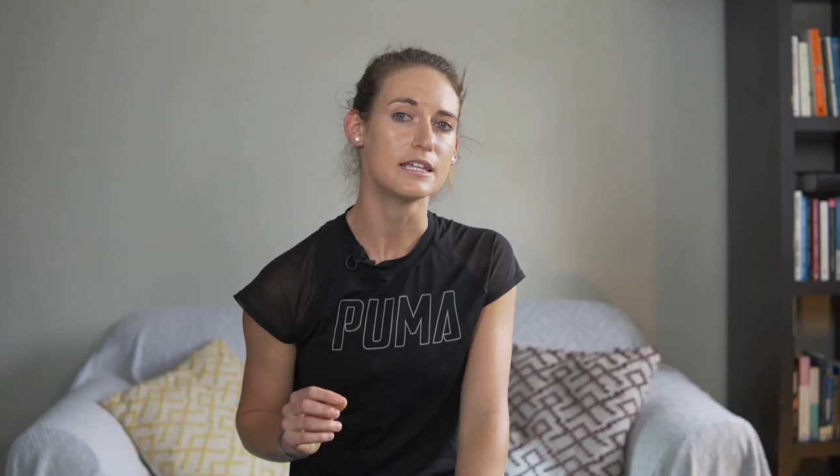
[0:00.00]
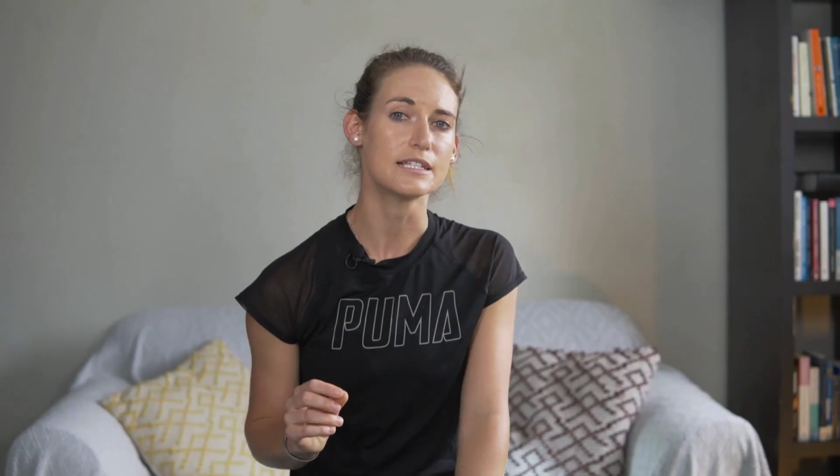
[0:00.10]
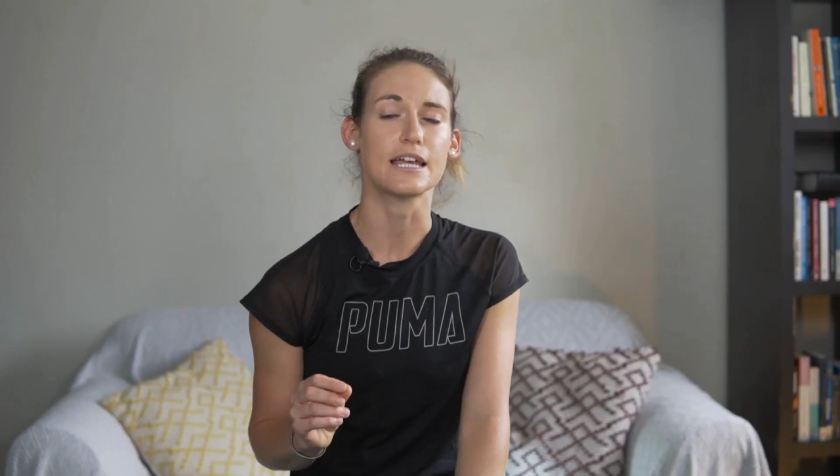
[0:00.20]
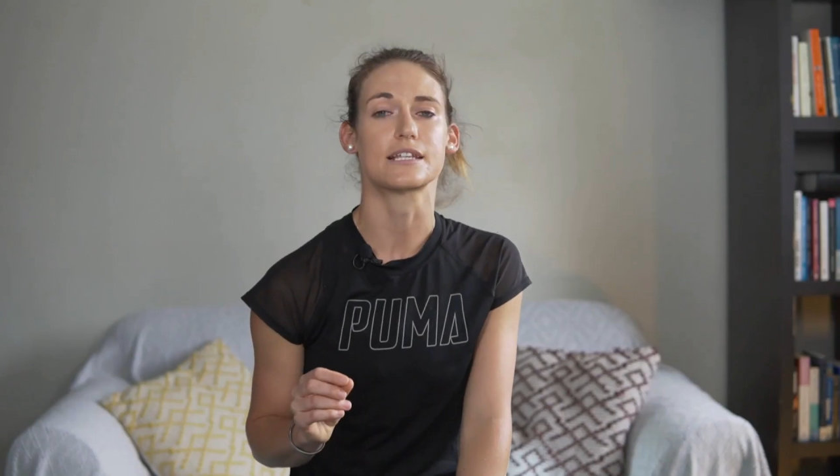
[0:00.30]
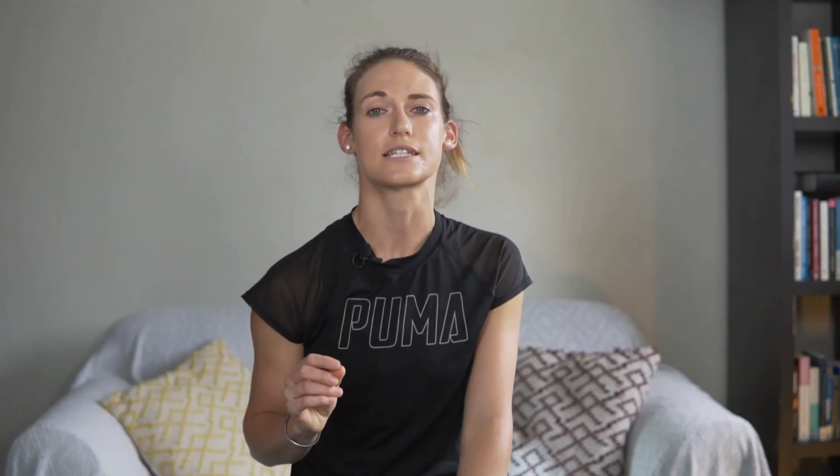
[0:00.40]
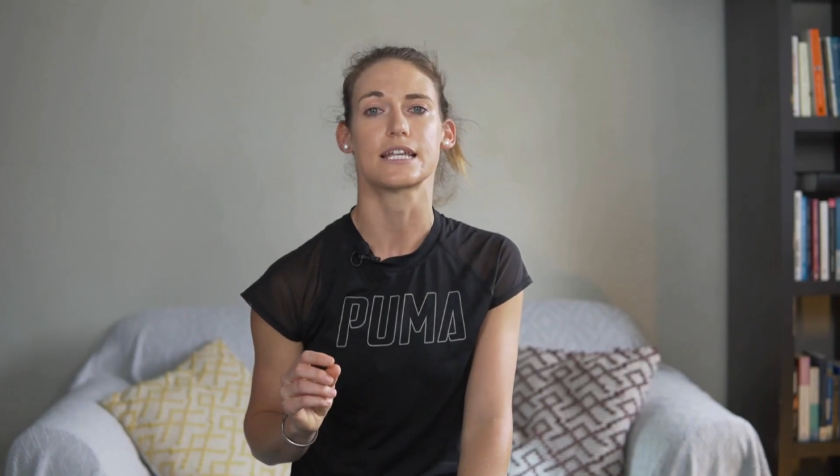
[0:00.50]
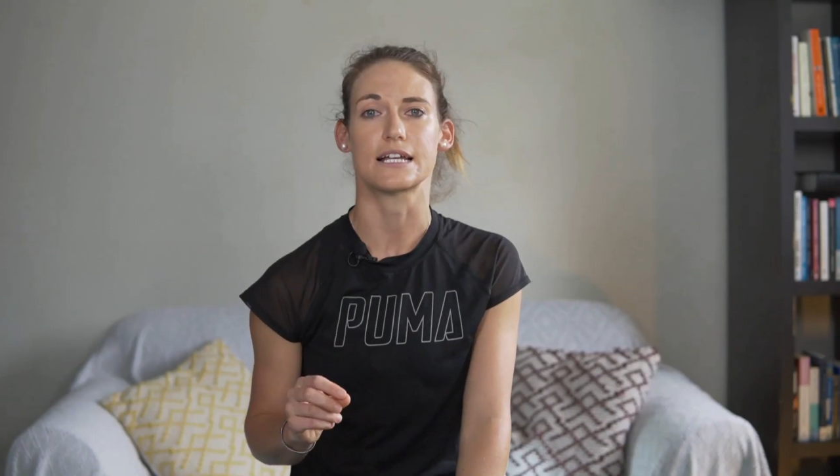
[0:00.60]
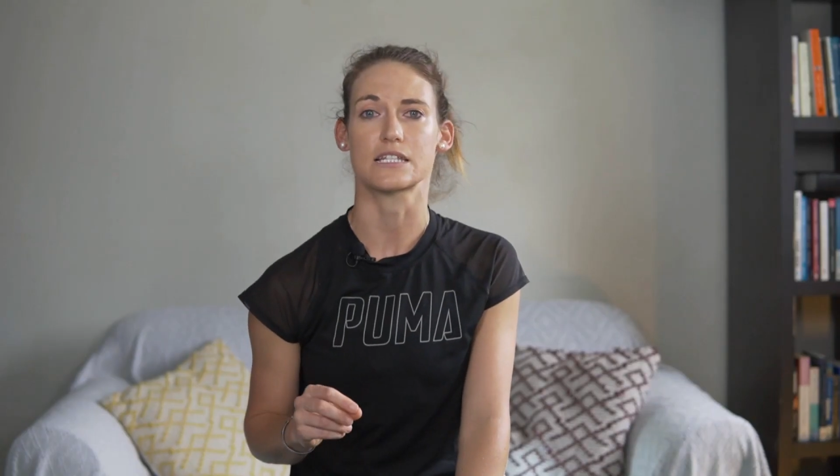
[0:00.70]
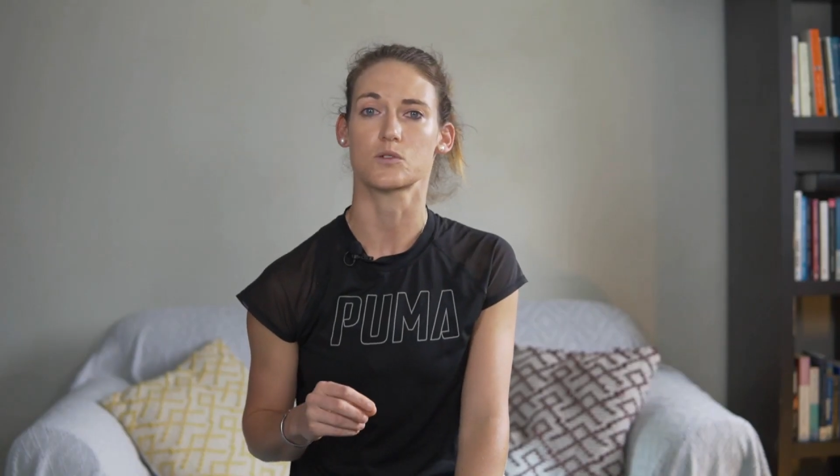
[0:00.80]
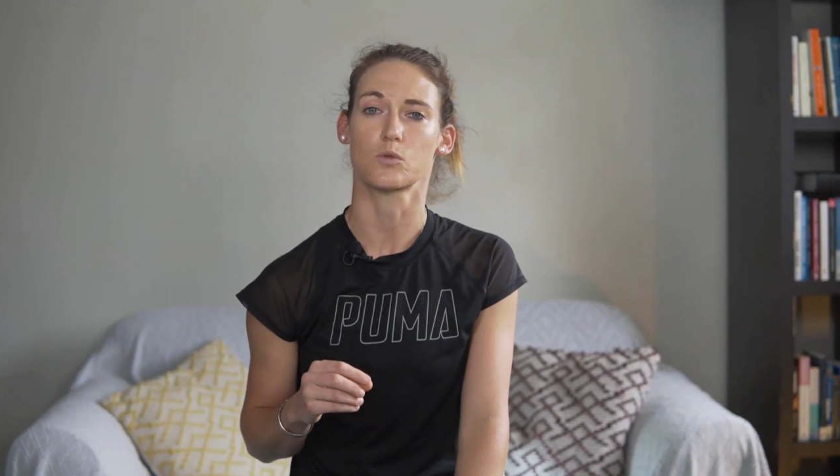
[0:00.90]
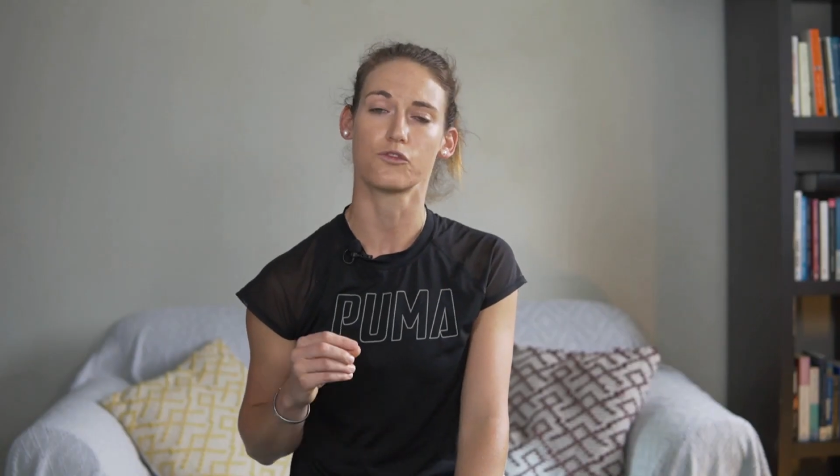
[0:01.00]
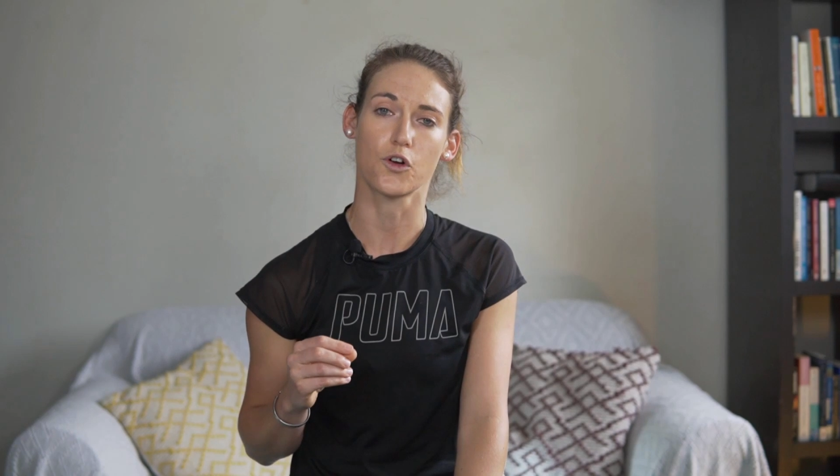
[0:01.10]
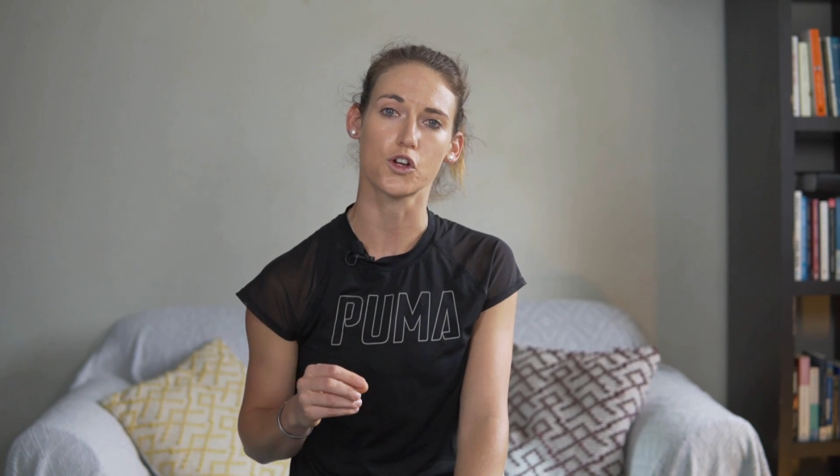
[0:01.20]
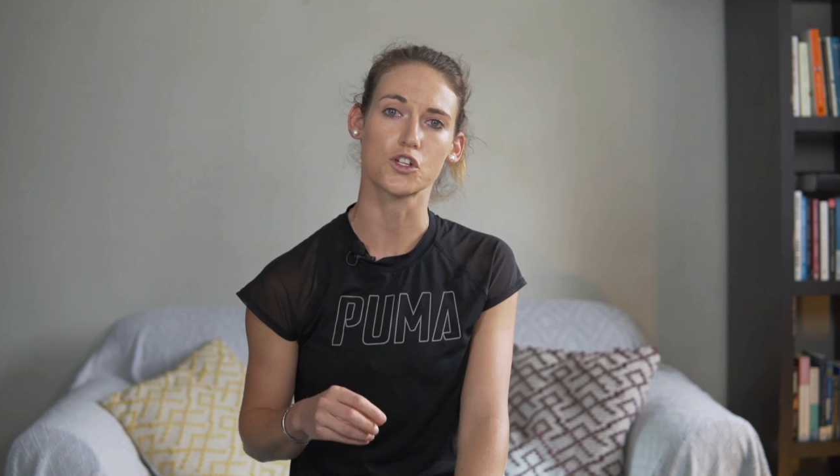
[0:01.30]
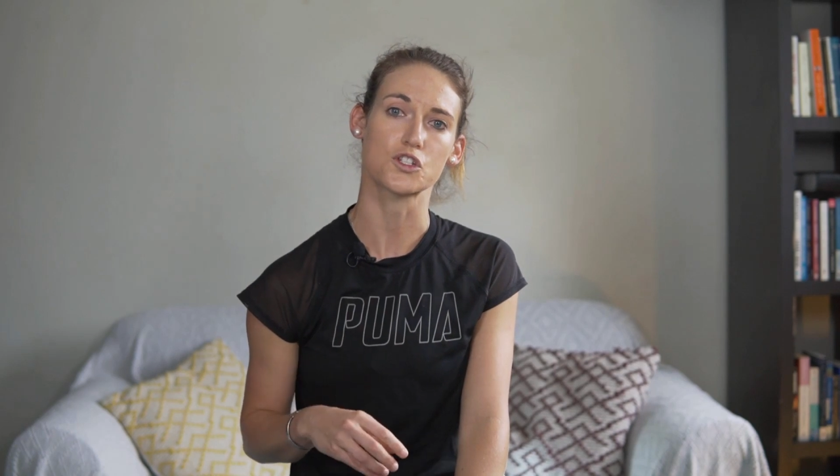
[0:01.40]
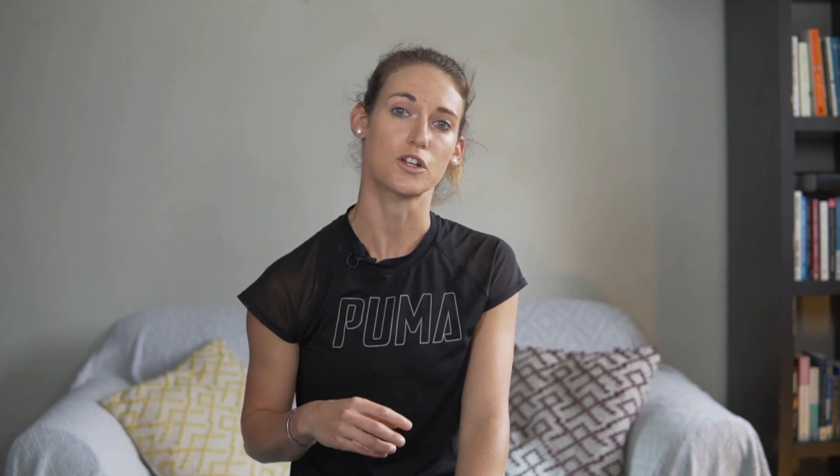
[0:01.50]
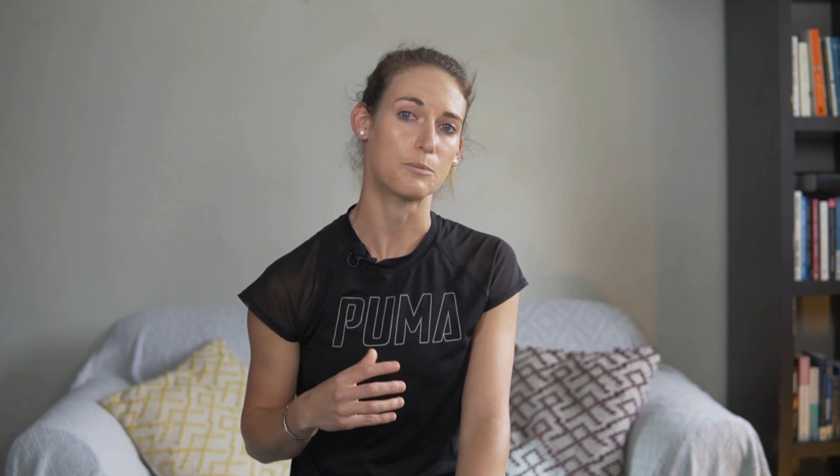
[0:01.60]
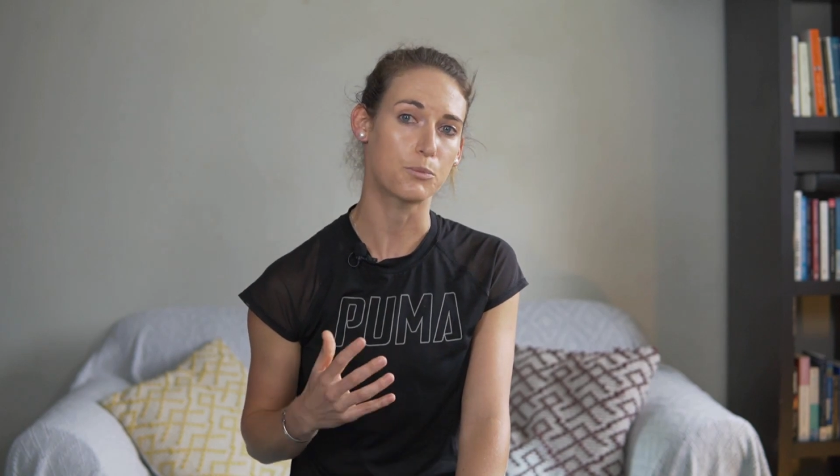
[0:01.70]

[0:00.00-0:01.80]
These exercises will focus on